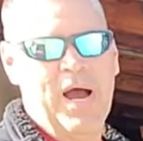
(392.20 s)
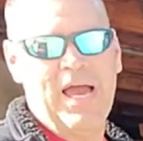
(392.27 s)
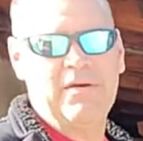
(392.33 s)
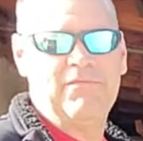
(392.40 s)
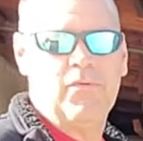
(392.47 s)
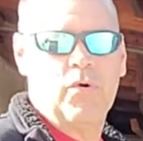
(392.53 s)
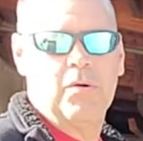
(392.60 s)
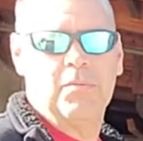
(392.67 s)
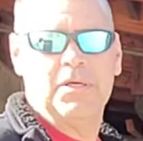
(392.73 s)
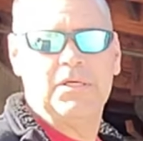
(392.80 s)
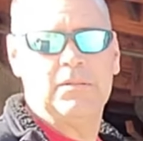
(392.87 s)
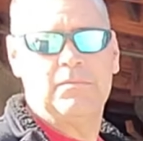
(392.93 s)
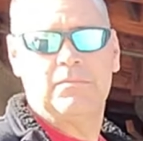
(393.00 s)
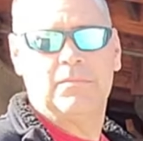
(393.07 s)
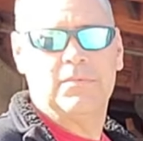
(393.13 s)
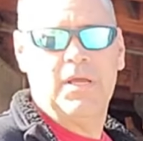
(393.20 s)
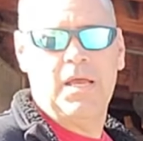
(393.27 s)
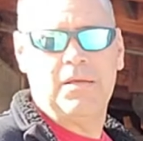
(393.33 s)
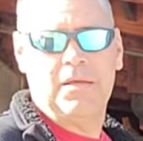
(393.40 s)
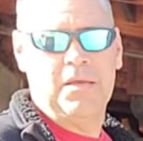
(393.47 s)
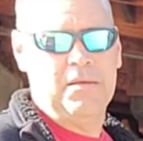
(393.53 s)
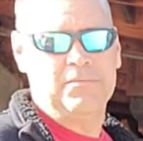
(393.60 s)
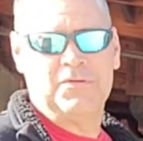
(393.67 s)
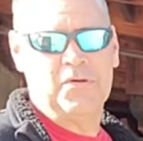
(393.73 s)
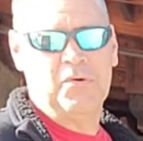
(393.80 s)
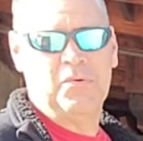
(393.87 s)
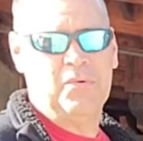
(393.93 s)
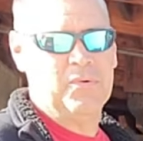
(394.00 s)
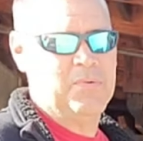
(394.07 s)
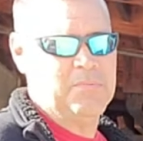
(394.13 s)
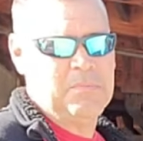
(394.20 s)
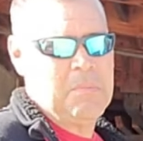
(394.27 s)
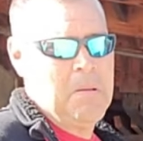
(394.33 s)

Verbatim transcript: high for me. So